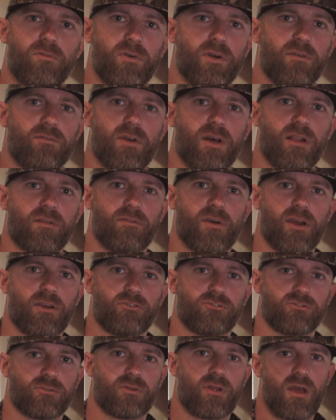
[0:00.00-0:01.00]
foot of
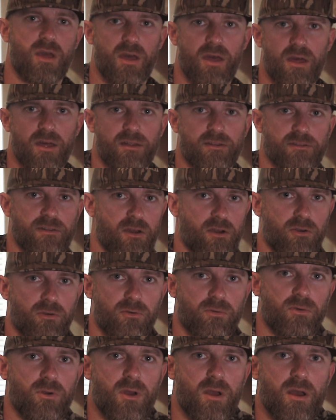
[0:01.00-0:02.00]
elevation,
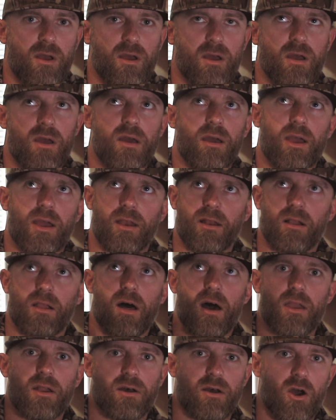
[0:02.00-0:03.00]
and a
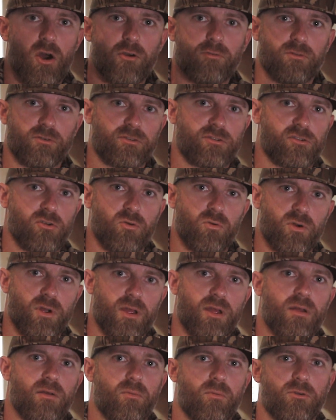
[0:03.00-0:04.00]
lot of
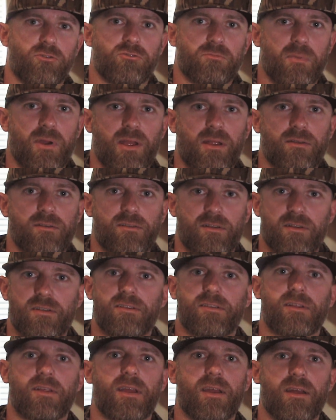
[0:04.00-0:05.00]
overstory, which means
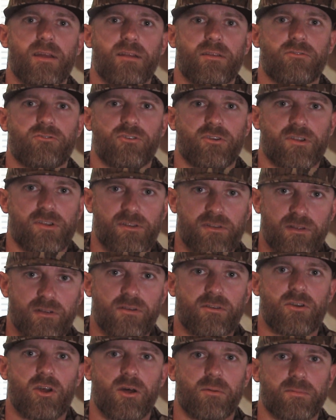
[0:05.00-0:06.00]
scent just
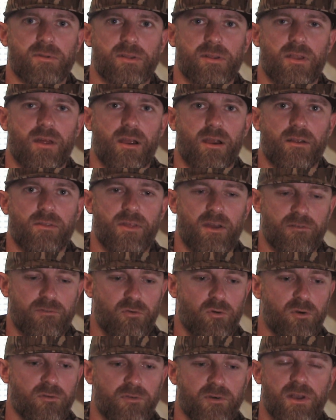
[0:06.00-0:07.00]
comes to there. That
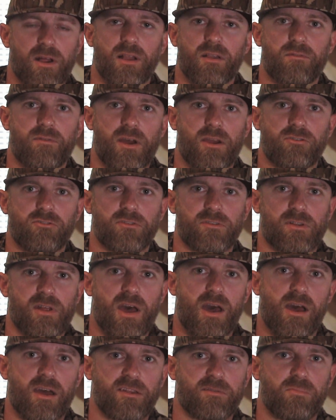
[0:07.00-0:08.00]
4 foot elevation is the
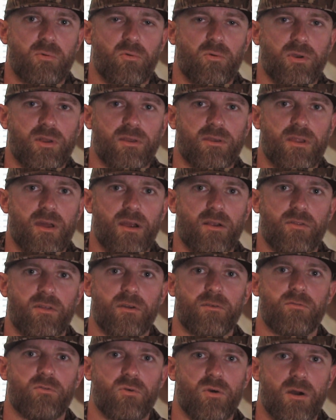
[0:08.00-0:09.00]
highest point in there,
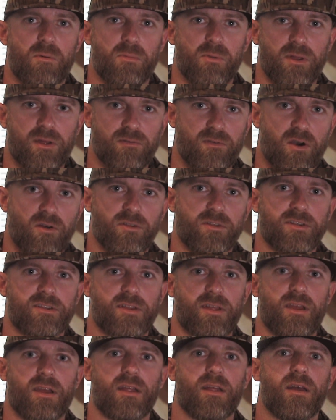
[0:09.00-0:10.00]
therefore I believe all the
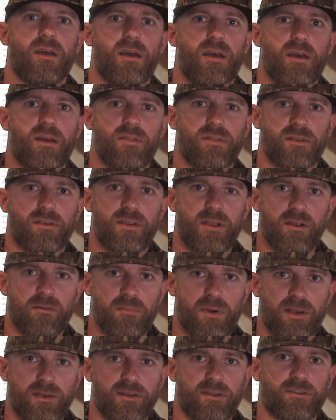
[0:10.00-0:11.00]
scent, the deer
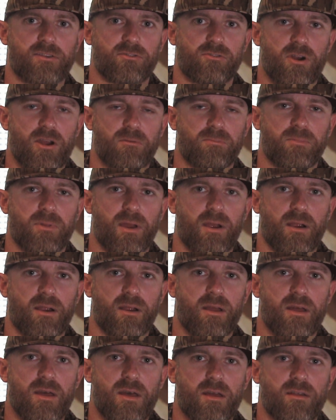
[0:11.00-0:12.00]
made this scrape
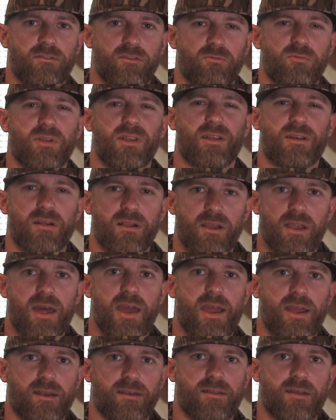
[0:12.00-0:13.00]
there to really
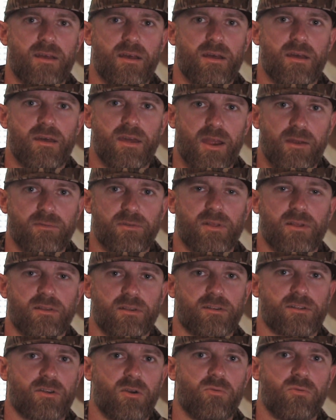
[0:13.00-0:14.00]
collect everything
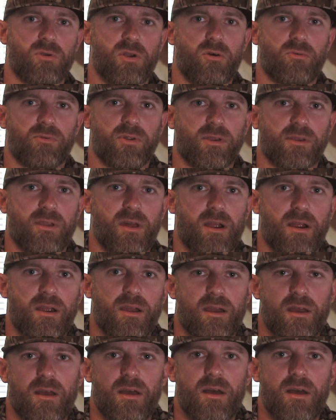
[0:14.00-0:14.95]
that's going on in there.